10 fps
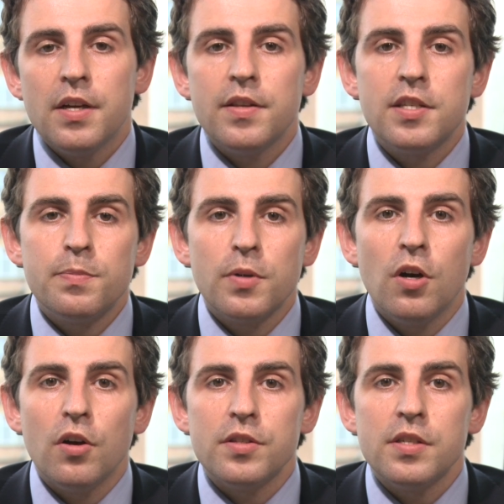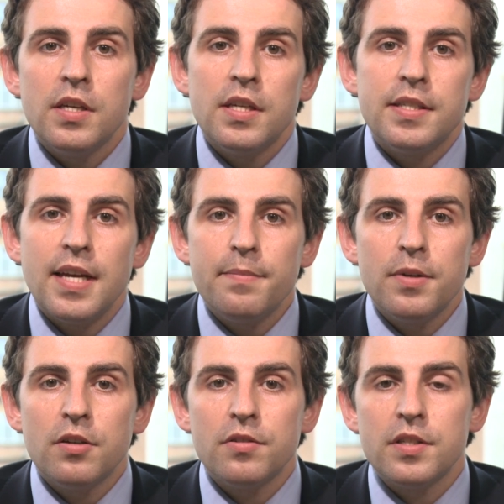This is because
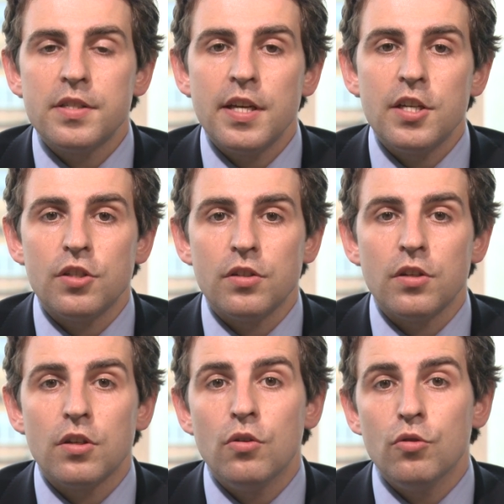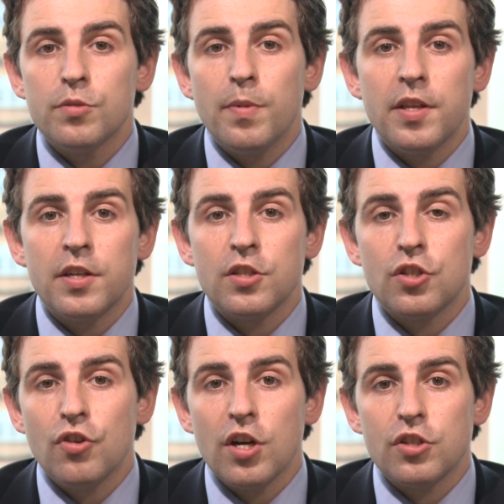damp and condensation caused by the
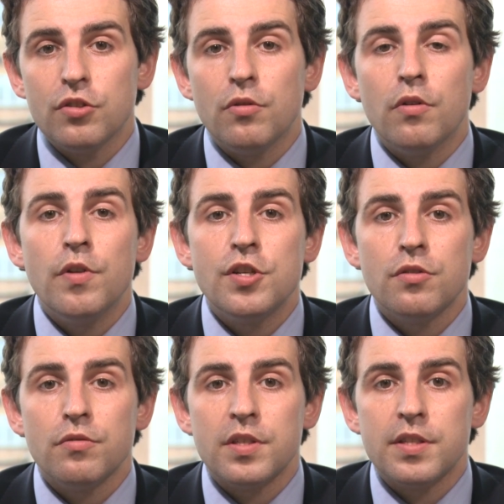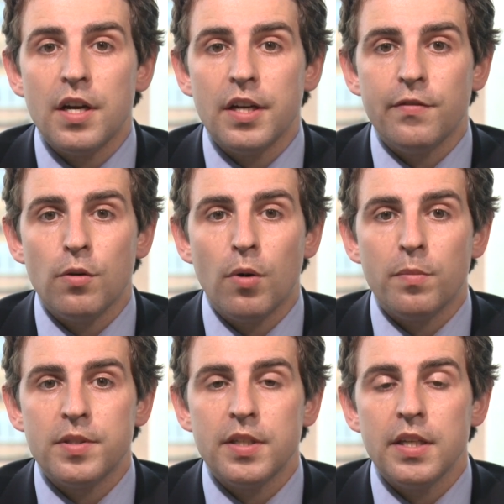construction or original design of your
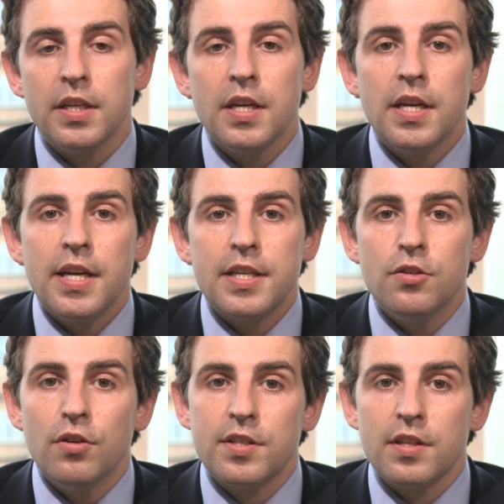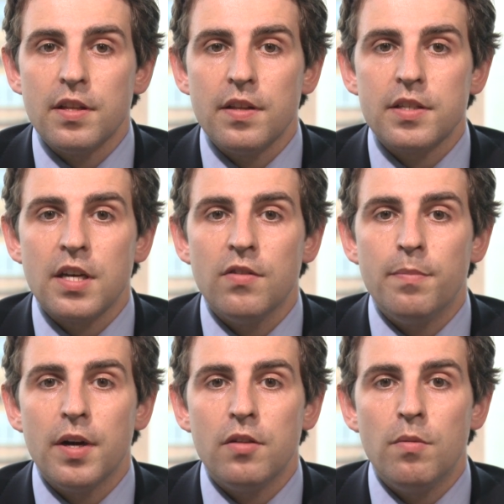property is not something that's
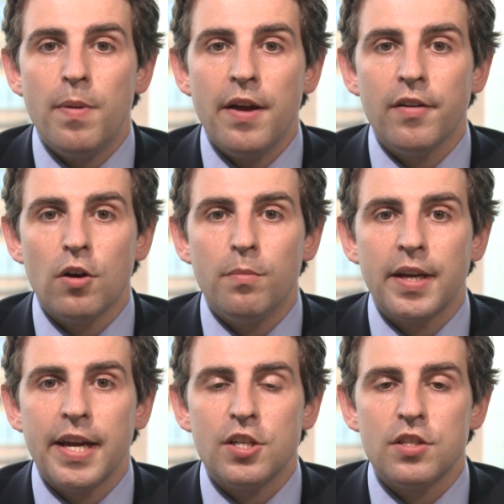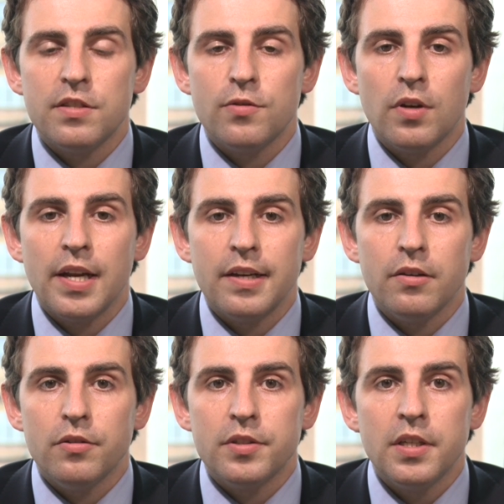covered by the repairing obligations of your
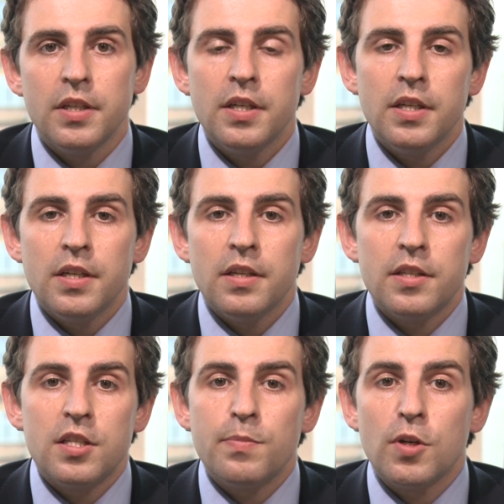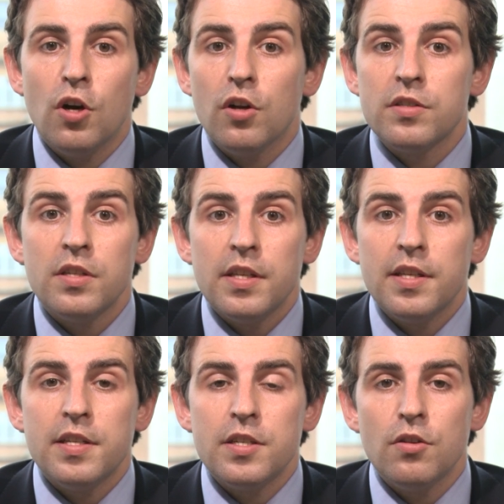landlord. This is because
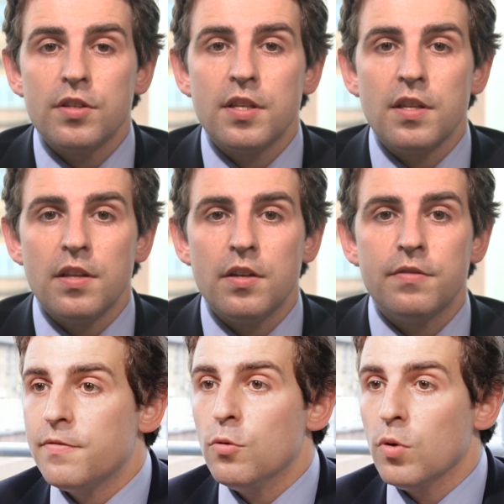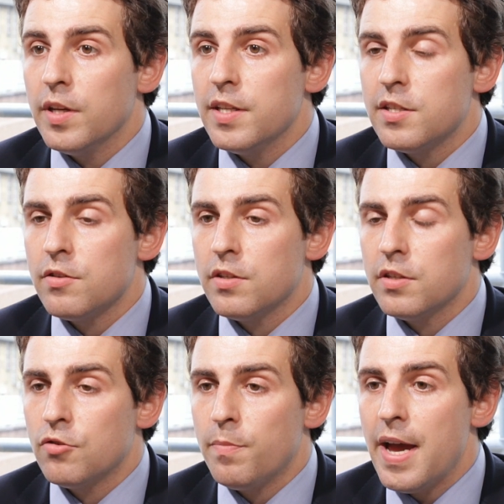this is not something that fallen into
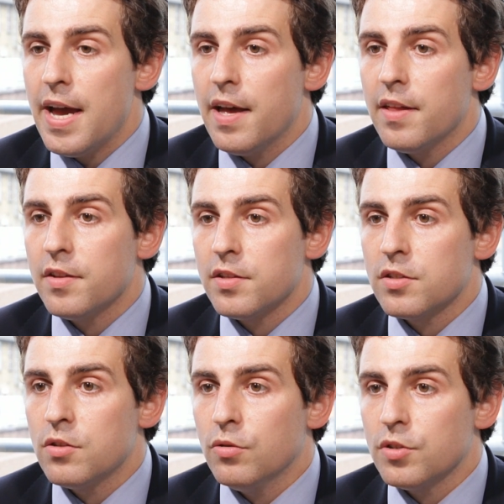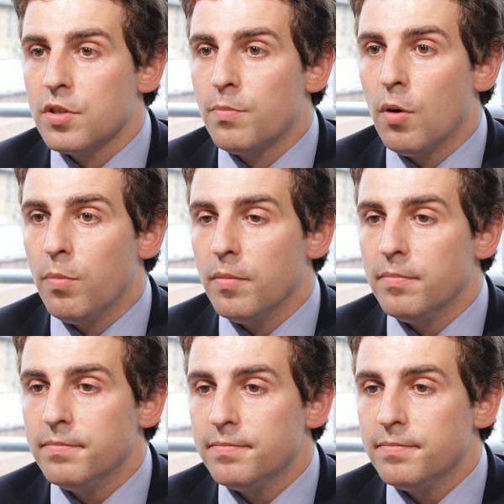disrepair that has caused the problem.